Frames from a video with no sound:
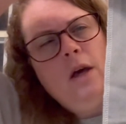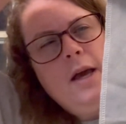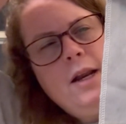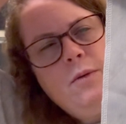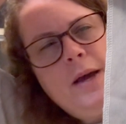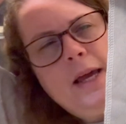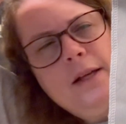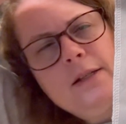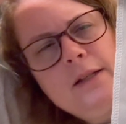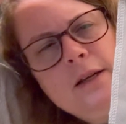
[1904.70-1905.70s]

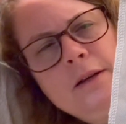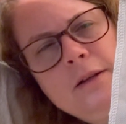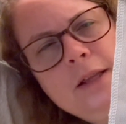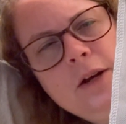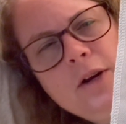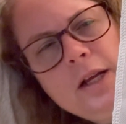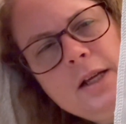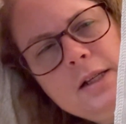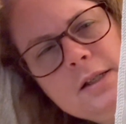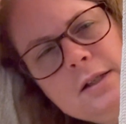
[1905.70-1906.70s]
Anyways, there it
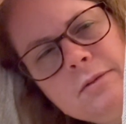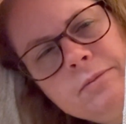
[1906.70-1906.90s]
is.